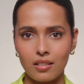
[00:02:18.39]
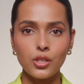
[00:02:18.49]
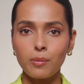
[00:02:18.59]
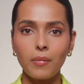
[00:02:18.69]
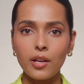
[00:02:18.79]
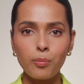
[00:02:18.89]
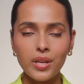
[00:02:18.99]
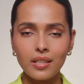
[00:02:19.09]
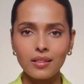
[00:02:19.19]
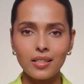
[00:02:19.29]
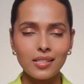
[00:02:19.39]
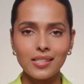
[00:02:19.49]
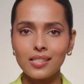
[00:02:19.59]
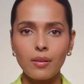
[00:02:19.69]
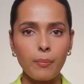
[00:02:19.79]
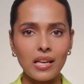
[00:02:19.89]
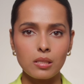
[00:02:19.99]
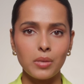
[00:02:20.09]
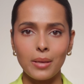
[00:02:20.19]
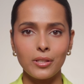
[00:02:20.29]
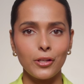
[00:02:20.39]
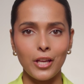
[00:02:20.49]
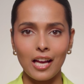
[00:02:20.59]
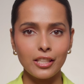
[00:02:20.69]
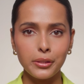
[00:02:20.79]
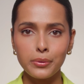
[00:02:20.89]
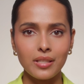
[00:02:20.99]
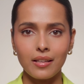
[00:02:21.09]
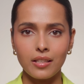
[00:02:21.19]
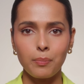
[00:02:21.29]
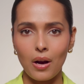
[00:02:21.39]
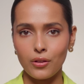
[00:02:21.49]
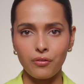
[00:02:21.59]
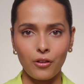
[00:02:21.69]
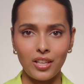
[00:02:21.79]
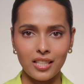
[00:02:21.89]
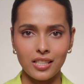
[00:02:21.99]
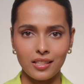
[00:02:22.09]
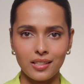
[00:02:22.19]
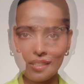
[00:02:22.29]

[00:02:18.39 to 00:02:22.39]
So in my opinion, this is the best primer you can use under powder foundation.